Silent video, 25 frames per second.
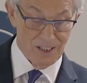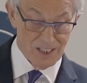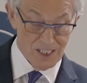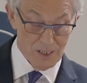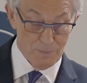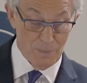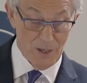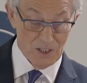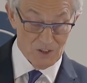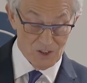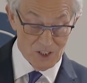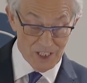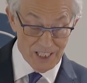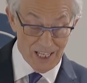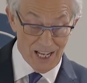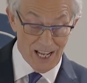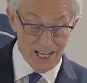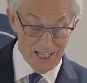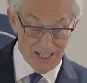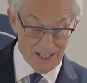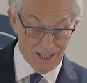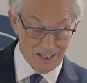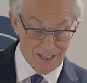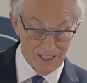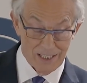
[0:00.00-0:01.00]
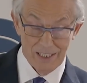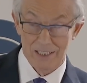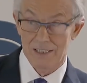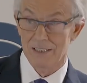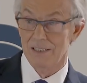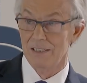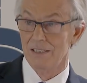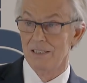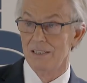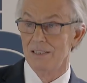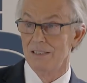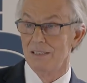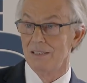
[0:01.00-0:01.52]
especially AI,
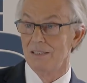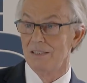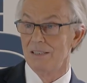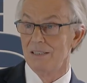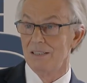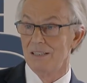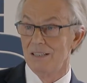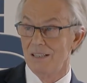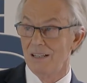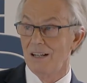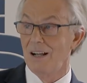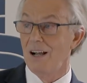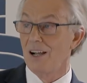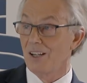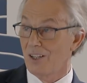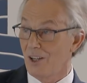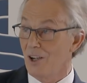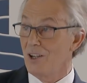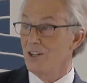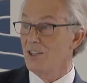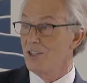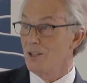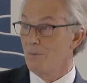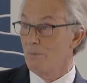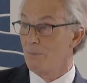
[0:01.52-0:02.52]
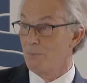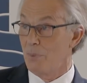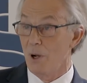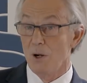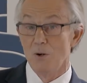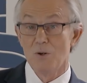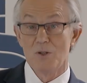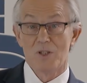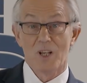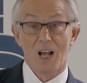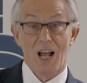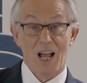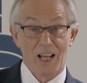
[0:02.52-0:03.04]
are going to
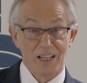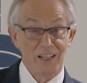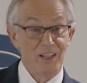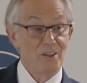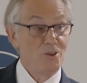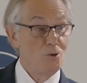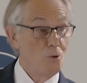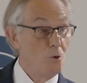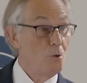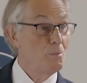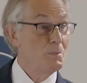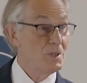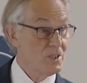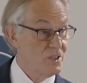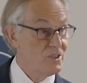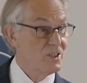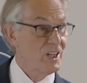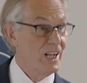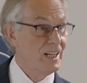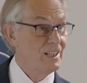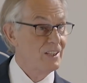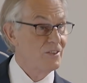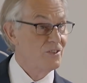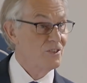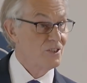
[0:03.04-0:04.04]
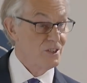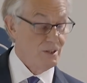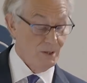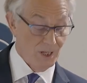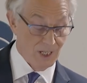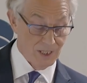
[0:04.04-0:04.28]
pose an enormous challenge to